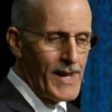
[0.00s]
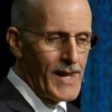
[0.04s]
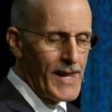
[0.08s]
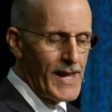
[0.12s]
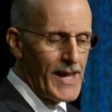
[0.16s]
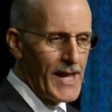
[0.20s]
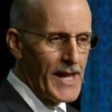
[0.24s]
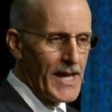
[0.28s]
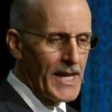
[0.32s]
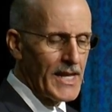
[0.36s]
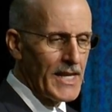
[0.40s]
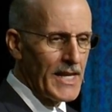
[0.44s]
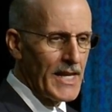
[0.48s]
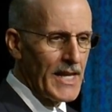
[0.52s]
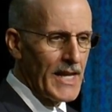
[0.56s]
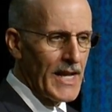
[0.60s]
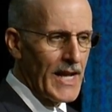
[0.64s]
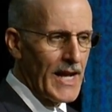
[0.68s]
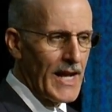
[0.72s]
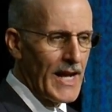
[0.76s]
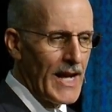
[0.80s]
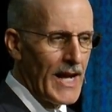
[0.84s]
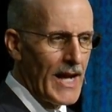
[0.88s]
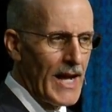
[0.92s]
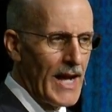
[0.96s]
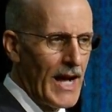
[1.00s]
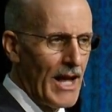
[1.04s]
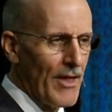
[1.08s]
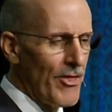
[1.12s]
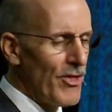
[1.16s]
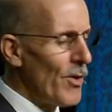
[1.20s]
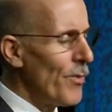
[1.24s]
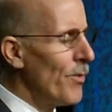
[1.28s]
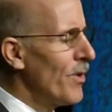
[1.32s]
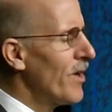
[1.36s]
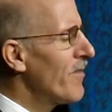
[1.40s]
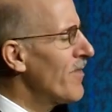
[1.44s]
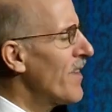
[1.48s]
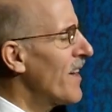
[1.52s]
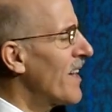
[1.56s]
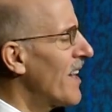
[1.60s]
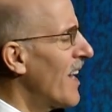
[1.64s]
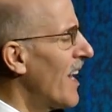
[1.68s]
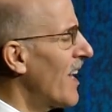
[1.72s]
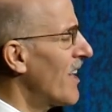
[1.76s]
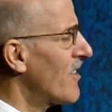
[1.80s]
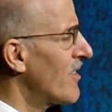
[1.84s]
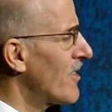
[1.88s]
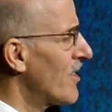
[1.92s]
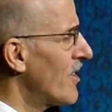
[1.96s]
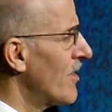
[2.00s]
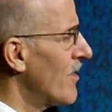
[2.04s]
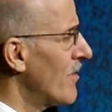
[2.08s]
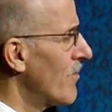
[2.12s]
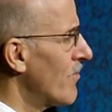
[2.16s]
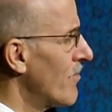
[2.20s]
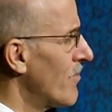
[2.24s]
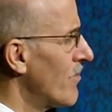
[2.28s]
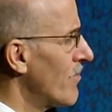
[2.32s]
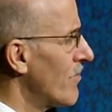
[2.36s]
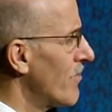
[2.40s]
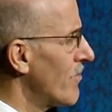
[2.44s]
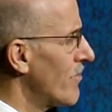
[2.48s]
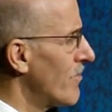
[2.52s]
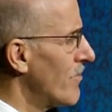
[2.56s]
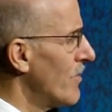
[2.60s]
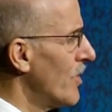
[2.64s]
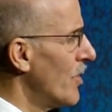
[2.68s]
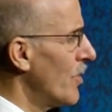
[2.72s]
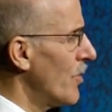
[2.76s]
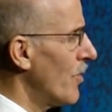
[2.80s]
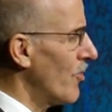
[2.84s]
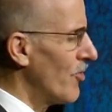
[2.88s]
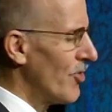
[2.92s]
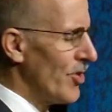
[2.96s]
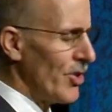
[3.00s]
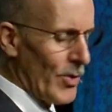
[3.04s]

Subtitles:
And I thought, what have I got to lose?